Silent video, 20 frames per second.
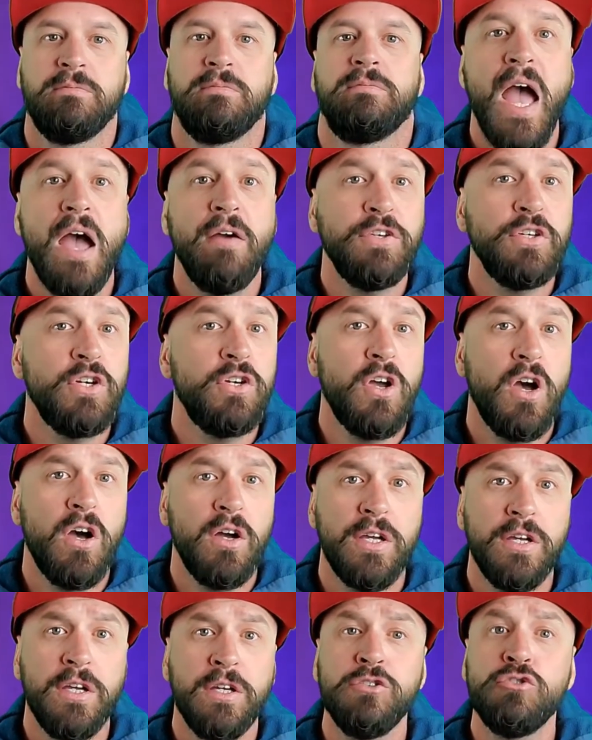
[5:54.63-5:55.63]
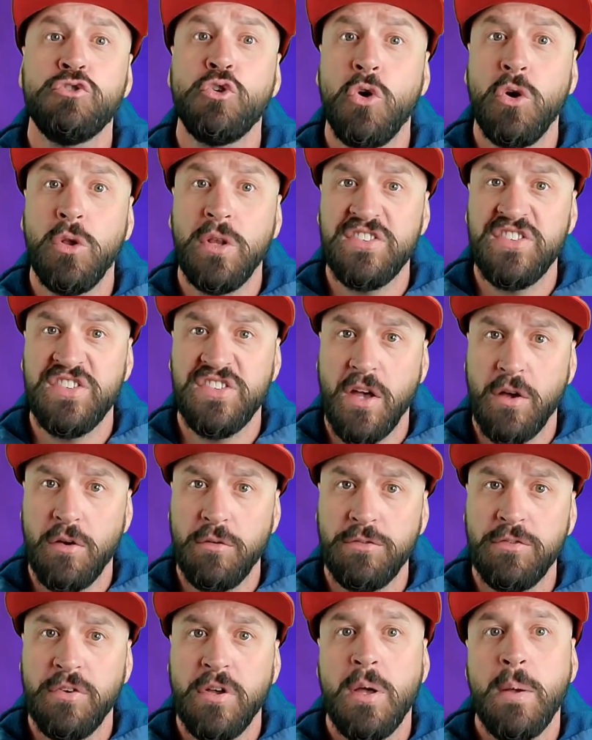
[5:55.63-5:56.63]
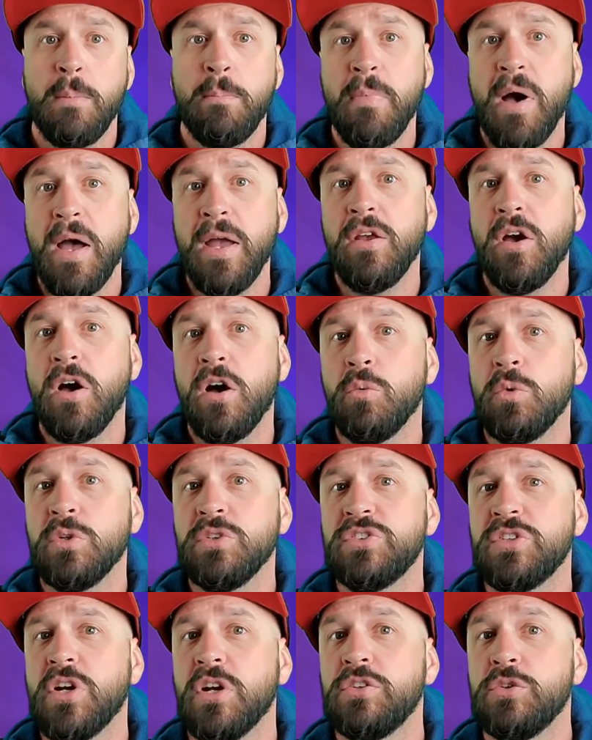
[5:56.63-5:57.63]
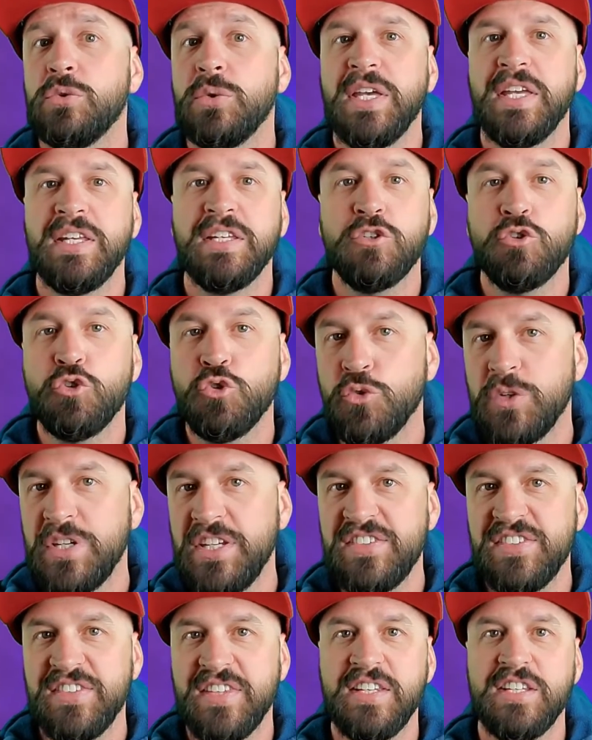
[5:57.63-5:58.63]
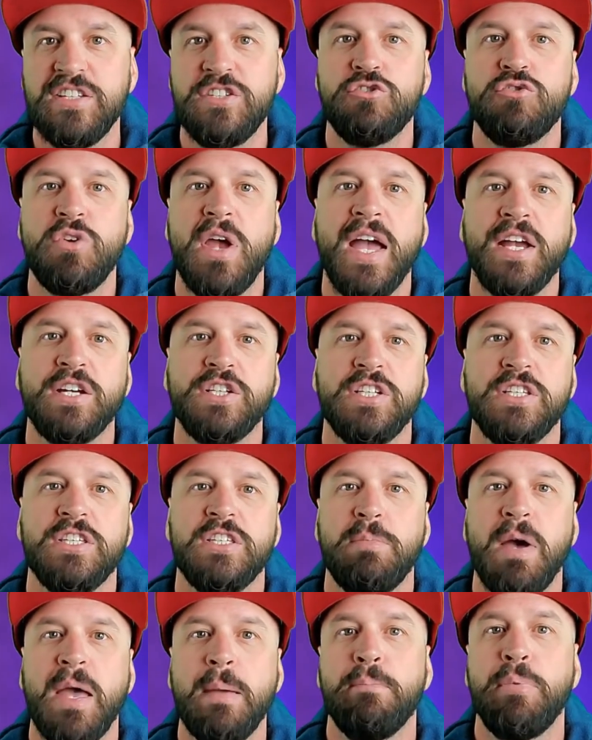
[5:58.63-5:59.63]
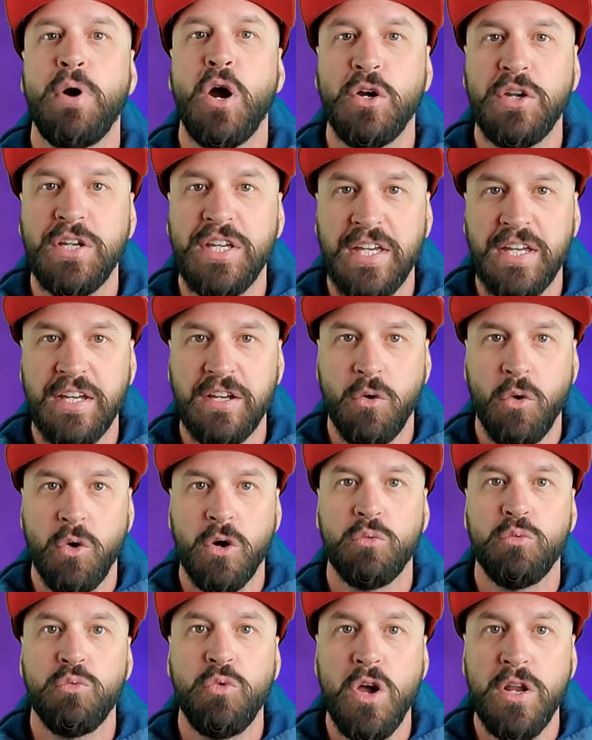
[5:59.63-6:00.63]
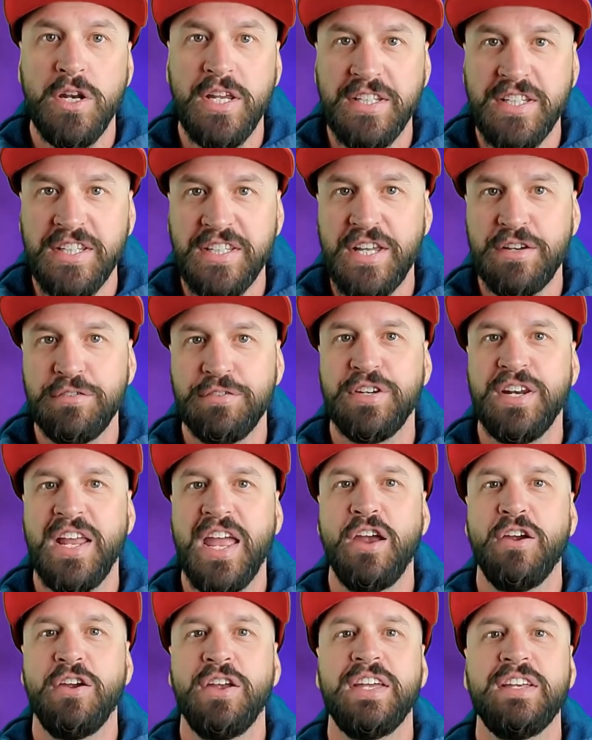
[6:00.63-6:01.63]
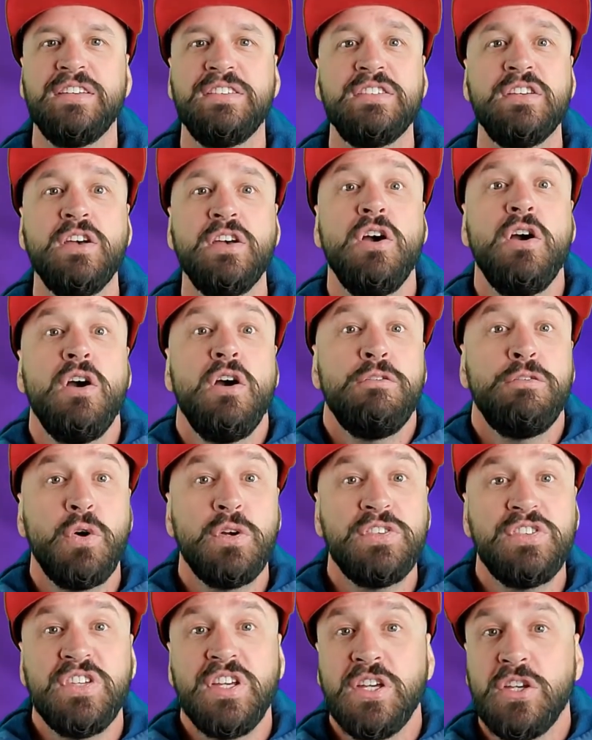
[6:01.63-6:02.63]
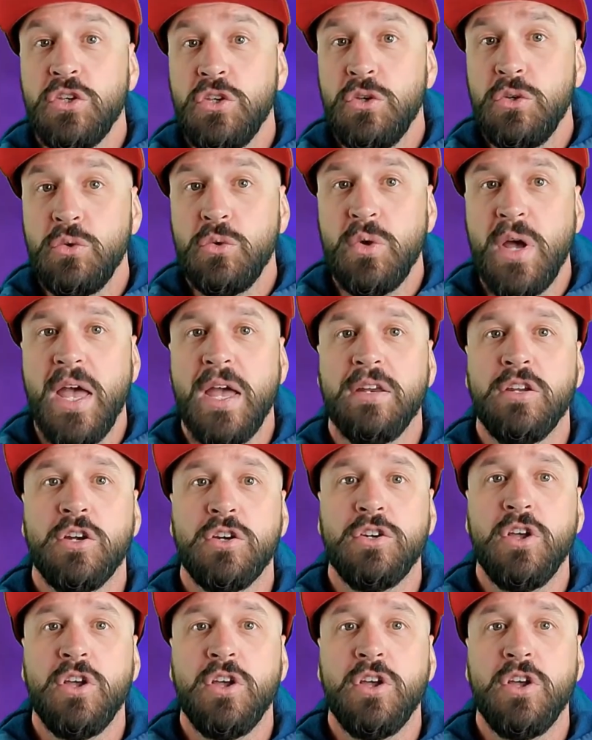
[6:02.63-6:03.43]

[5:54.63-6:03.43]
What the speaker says: After your dog can control itself, my dog will start to increase the distractions by barking or running to different areas, forcing you and your